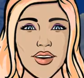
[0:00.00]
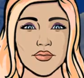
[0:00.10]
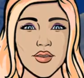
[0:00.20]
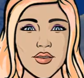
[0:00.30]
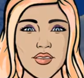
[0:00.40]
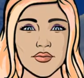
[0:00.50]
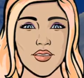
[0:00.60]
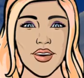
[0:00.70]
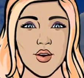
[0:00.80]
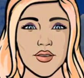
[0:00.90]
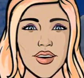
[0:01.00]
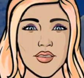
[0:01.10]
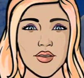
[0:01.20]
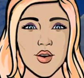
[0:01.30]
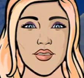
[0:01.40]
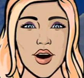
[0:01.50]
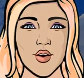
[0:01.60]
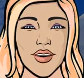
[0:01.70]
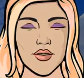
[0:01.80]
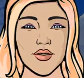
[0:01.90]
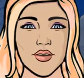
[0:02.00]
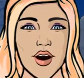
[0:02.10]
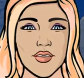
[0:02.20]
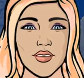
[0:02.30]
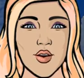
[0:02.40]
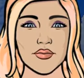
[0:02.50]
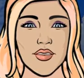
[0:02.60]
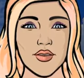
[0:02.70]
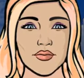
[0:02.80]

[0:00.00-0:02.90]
He built some of the earliest Gregorian telescopes